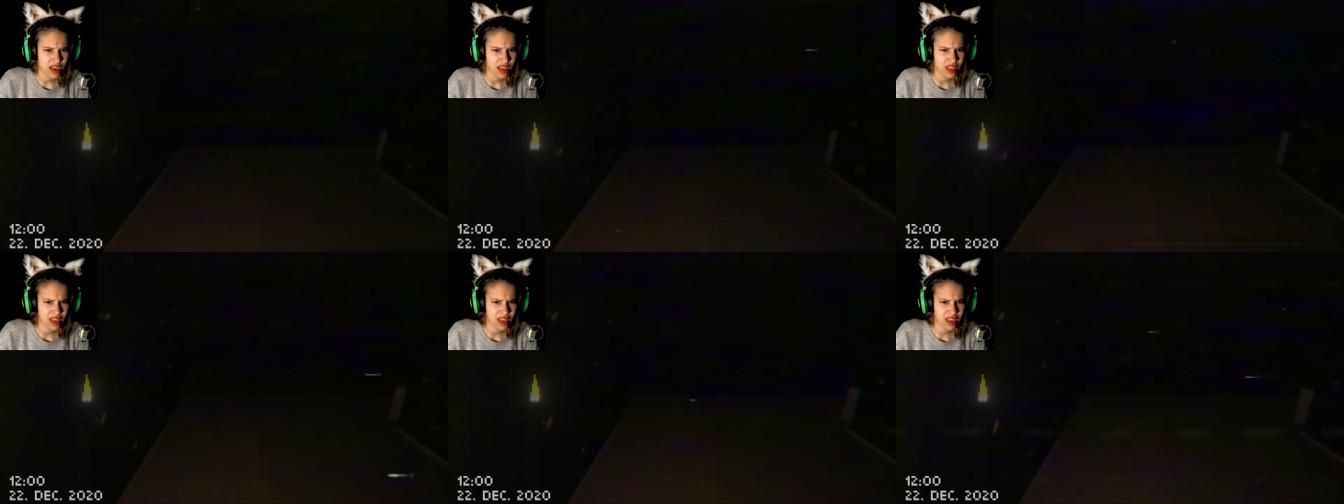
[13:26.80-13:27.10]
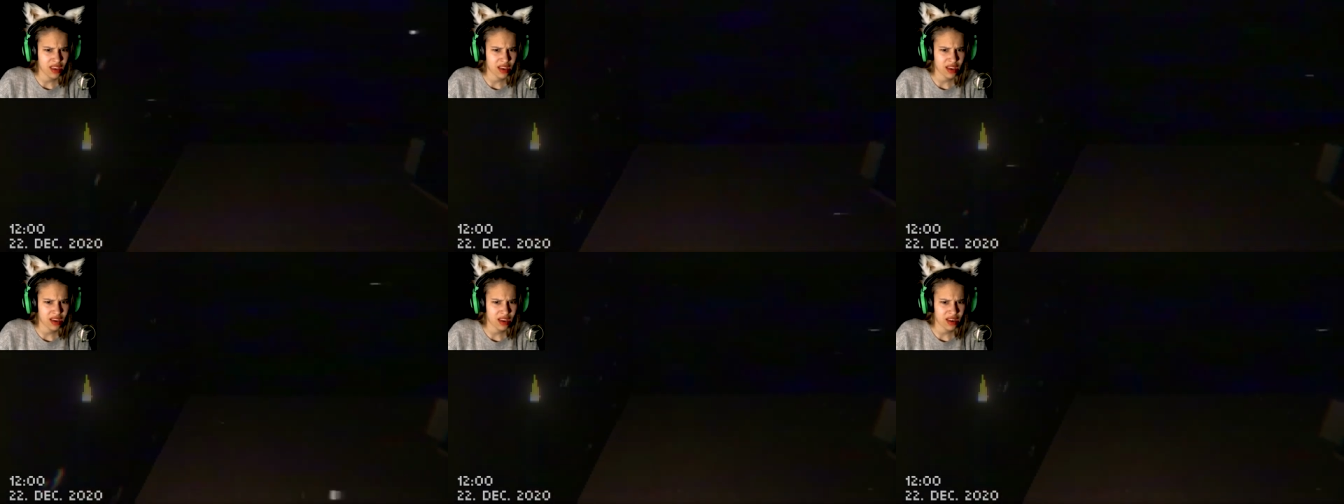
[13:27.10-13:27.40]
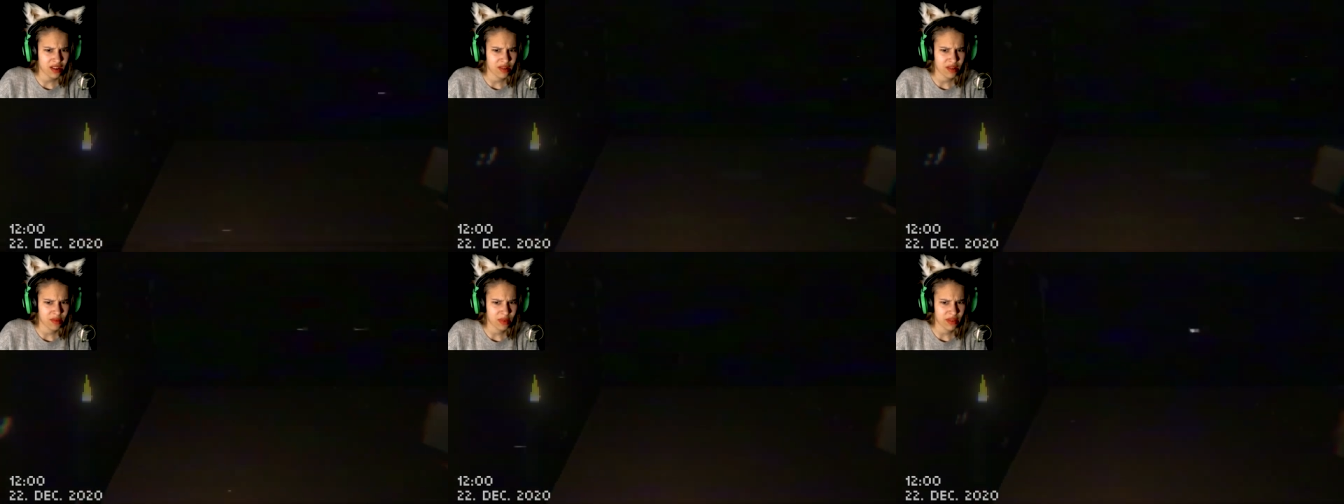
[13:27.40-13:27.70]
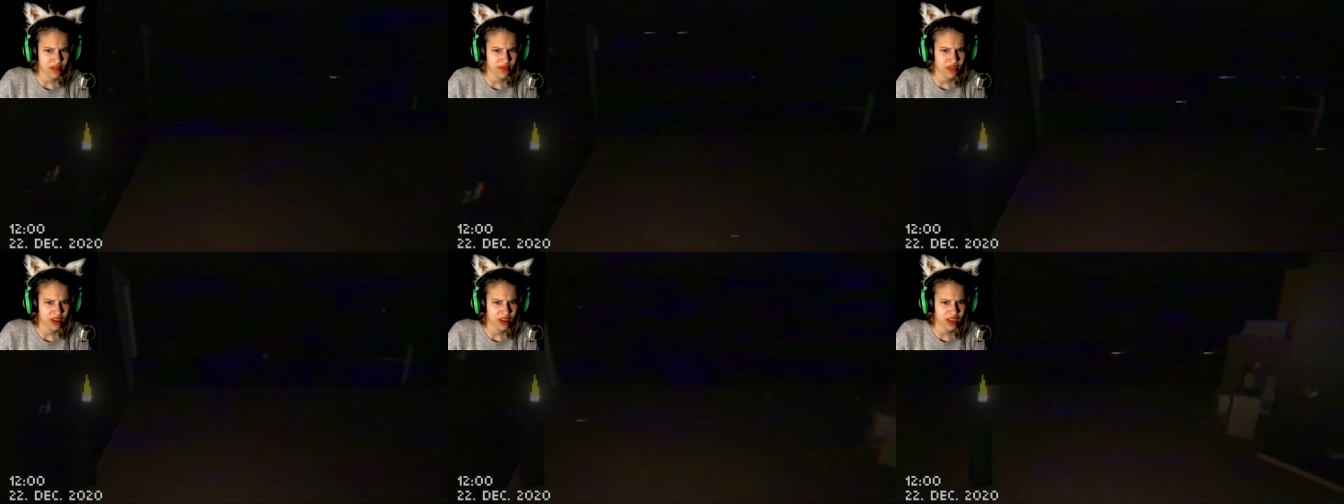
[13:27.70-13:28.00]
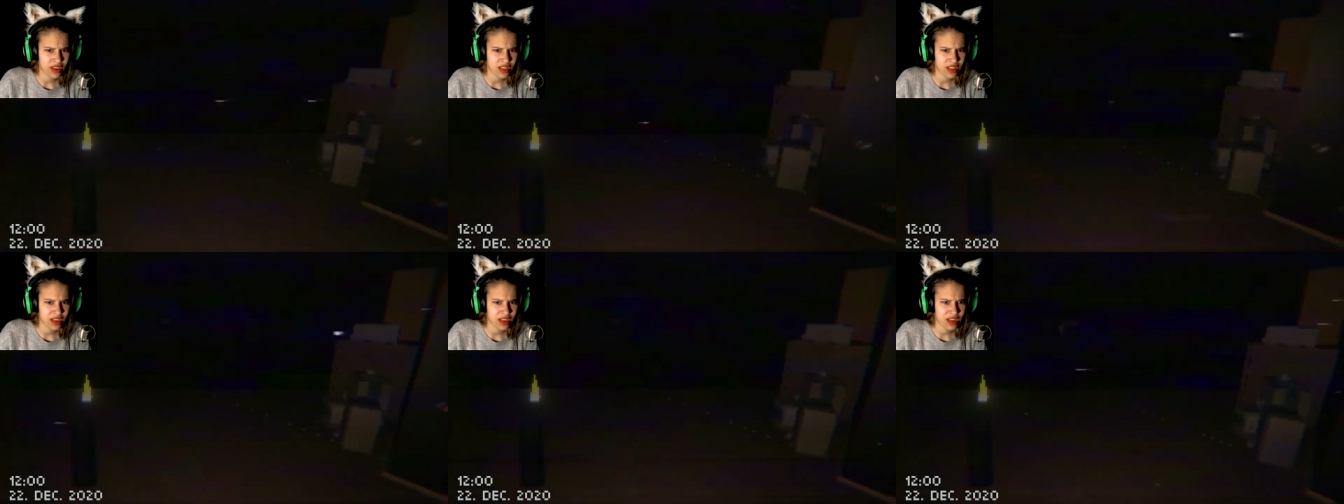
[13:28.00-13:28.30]
think, oh my
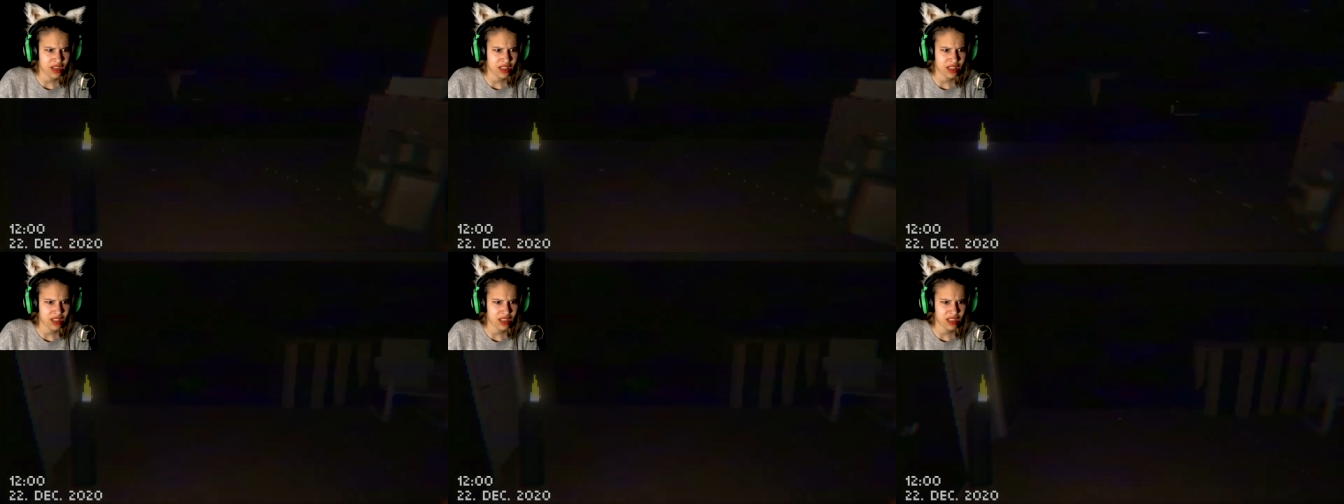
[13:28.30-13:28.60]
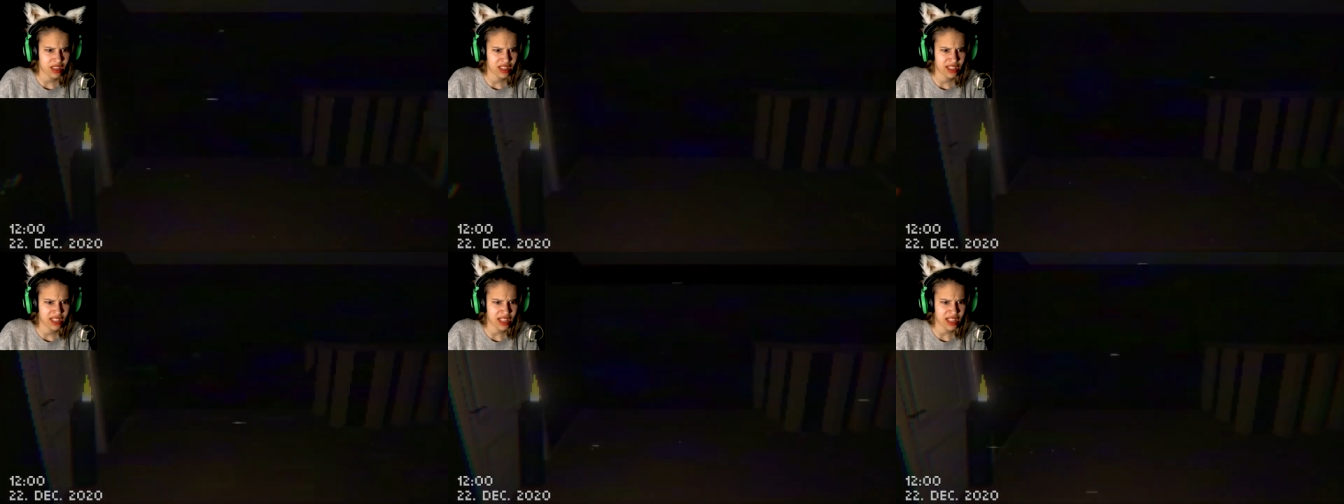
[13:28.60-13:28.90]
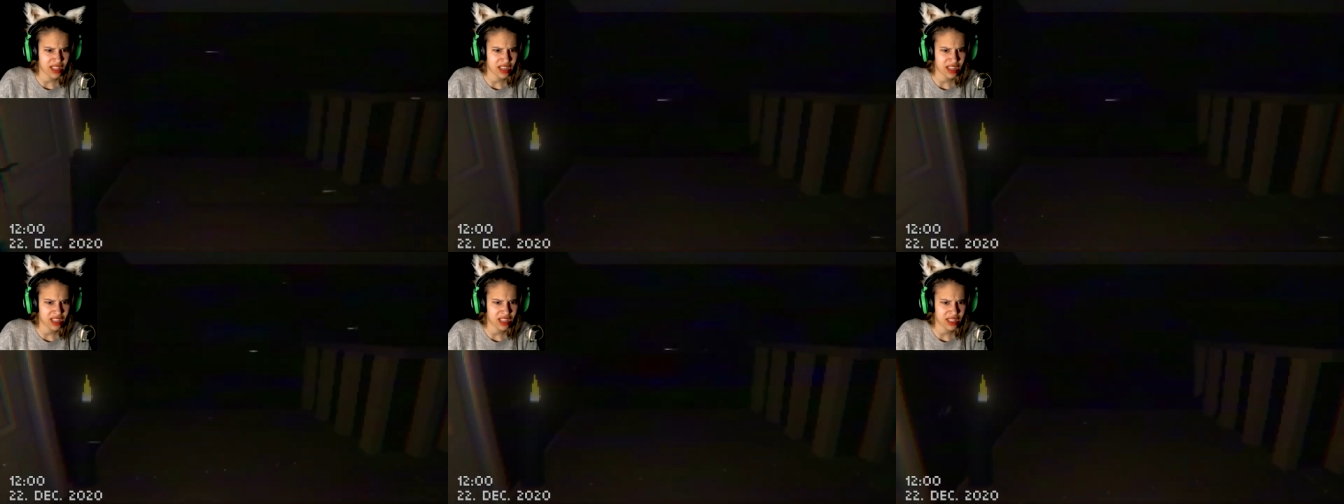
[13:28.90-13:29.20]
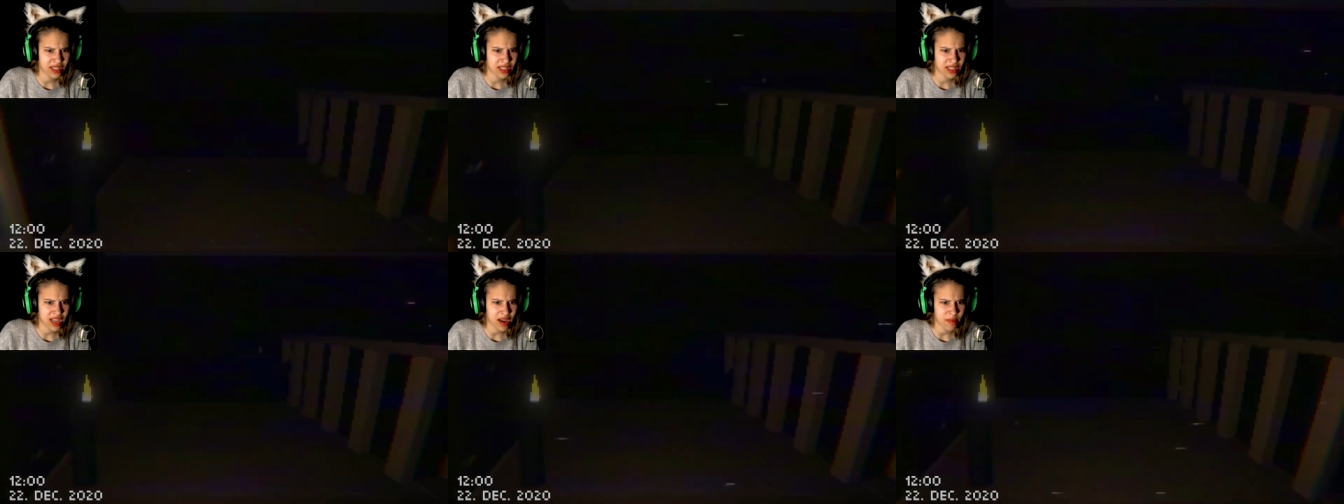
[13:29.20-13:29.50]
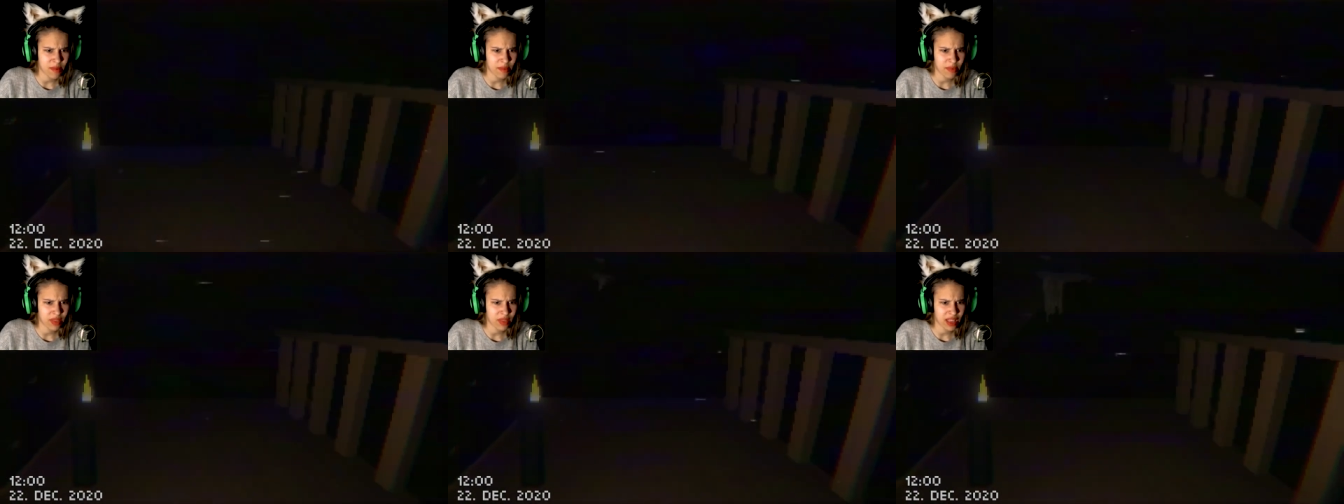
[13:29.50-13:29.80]
freaking god, is that gonna
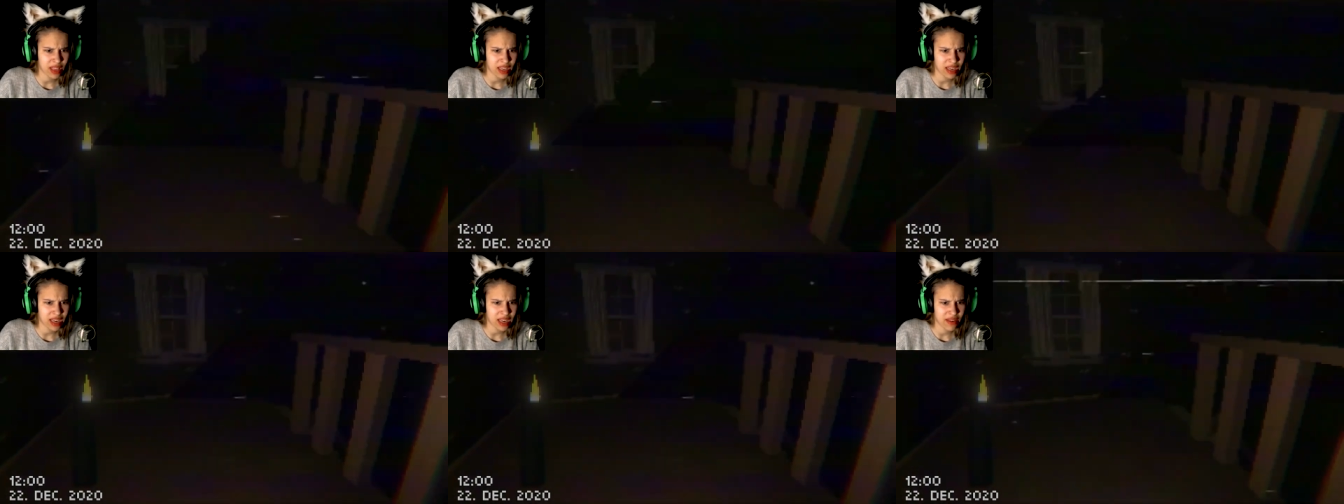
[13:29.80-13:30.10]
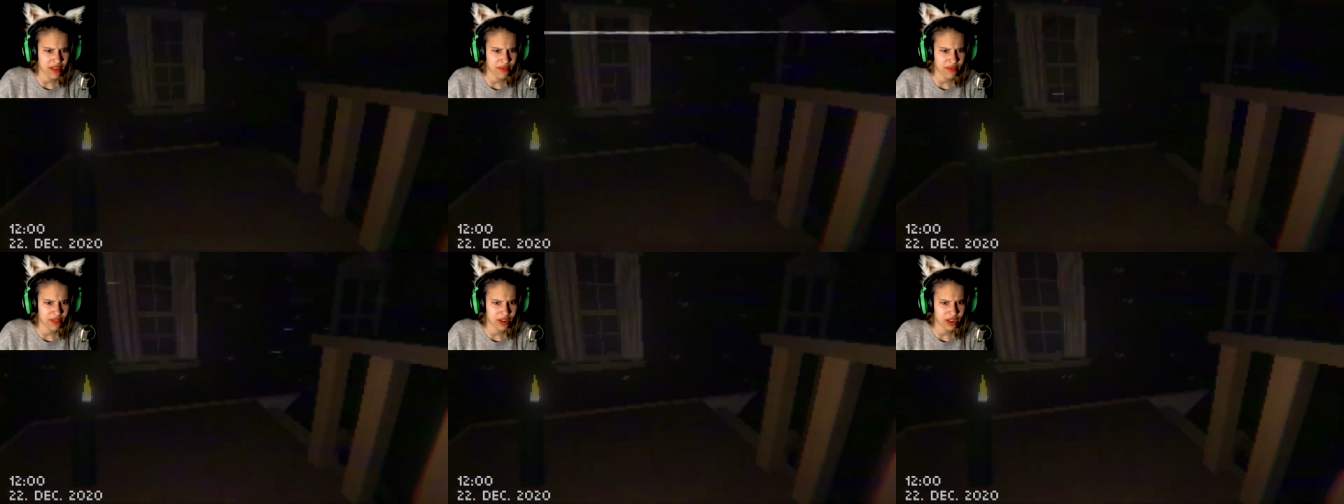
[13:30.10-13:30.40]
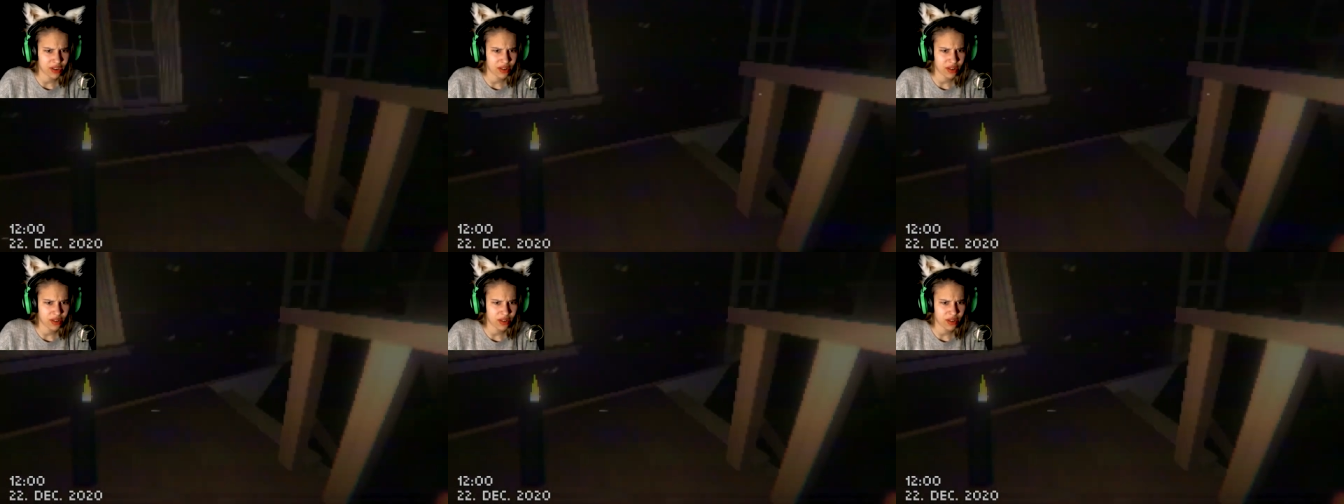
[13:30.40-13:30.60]
stop like ever?